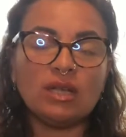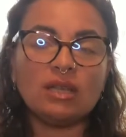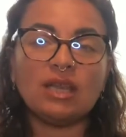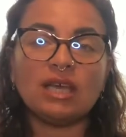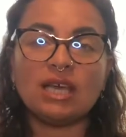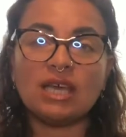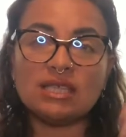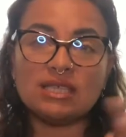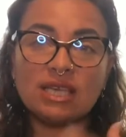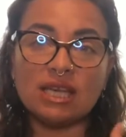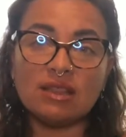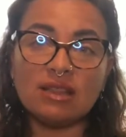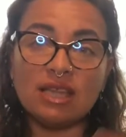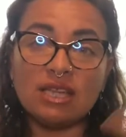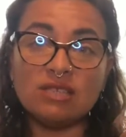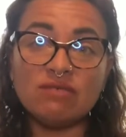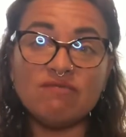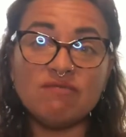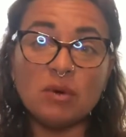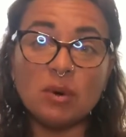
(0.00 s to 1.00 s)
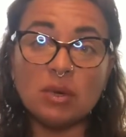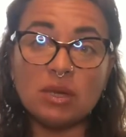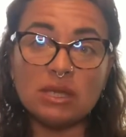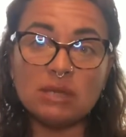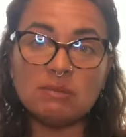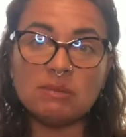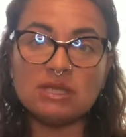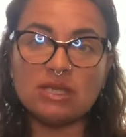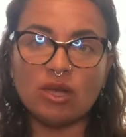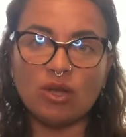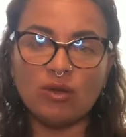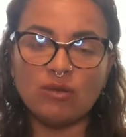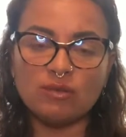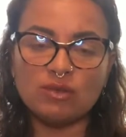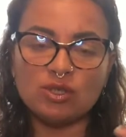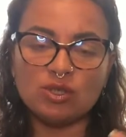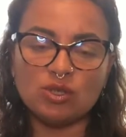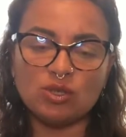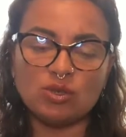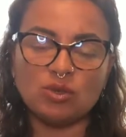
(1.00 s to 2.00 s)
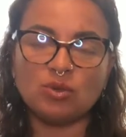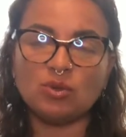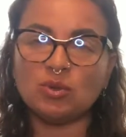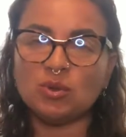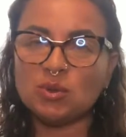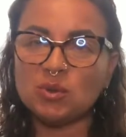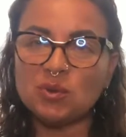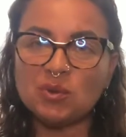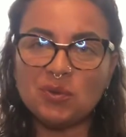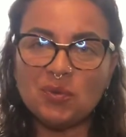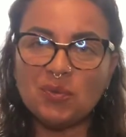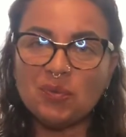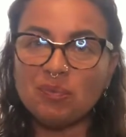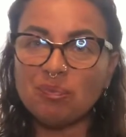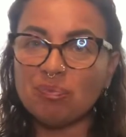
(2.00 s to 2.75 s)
like it's like they devoted themselves to